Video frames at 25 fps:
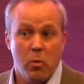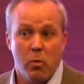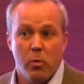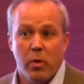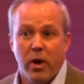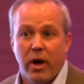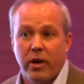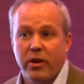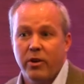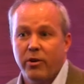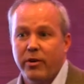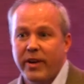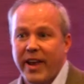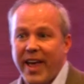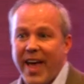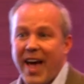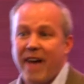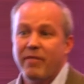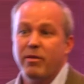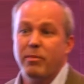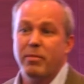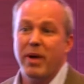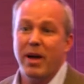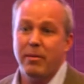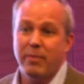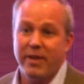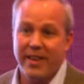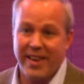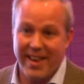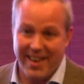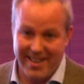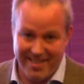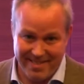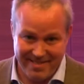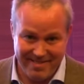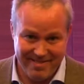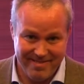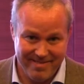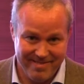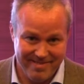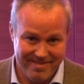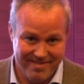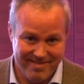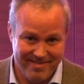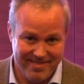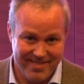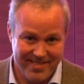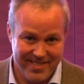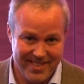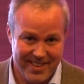Well, you don't even have a baby yet,
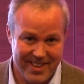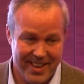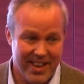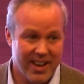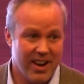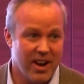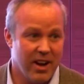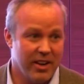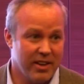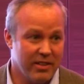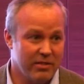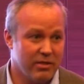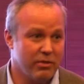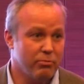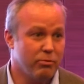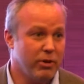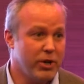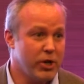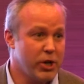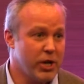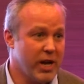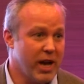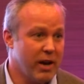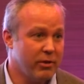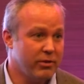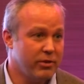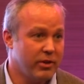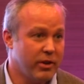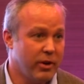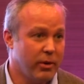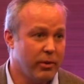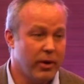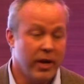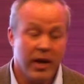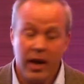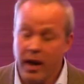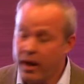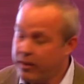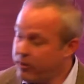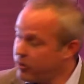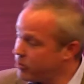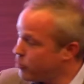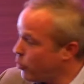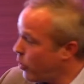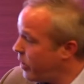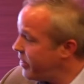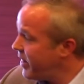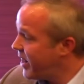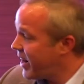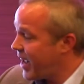and Huggies is reaching out to you. And there's
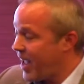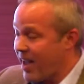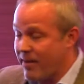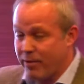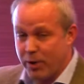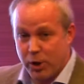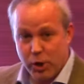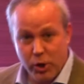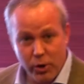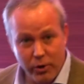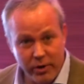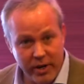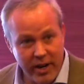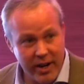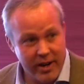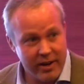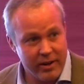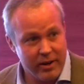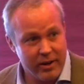one that I haven't shown you on